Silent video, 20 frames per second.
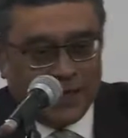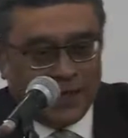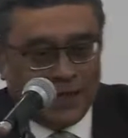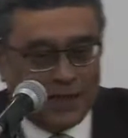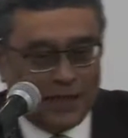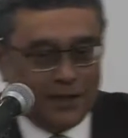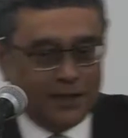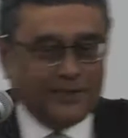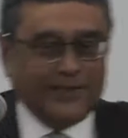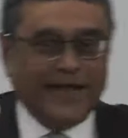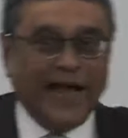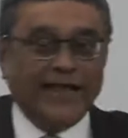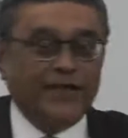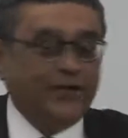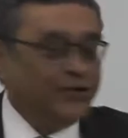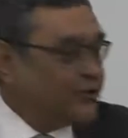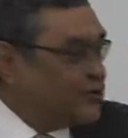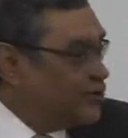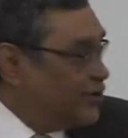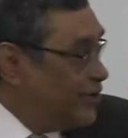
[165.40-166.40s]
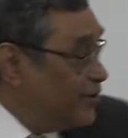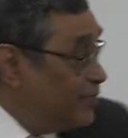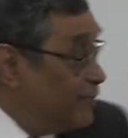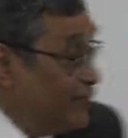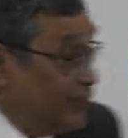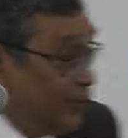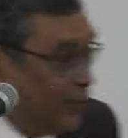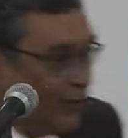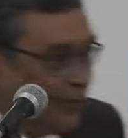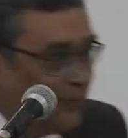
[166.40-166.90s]
Uh, thank you, Sunil,
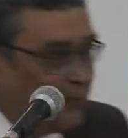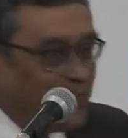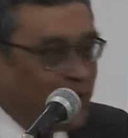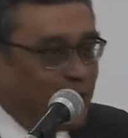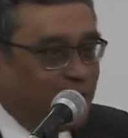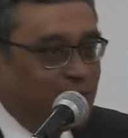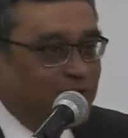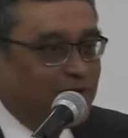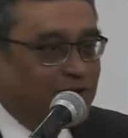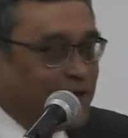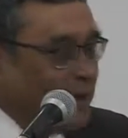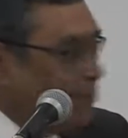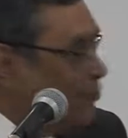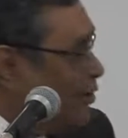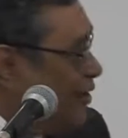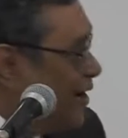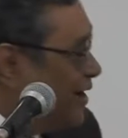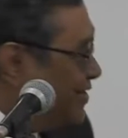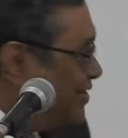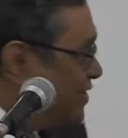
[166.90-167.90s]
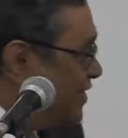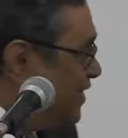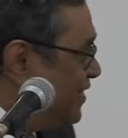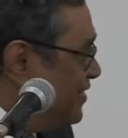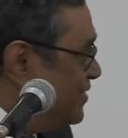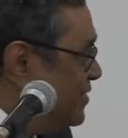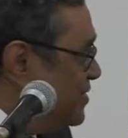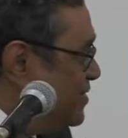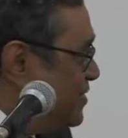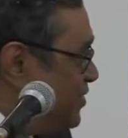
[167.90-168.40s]
for
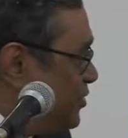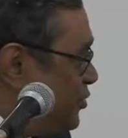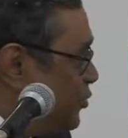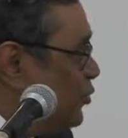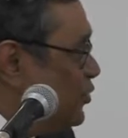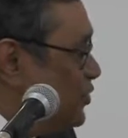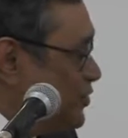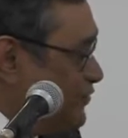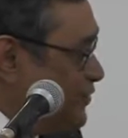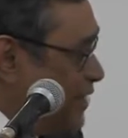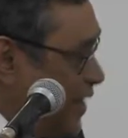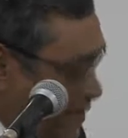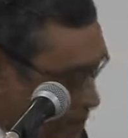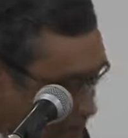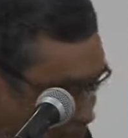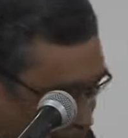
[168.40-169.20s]
summarizing. You couldn't have done it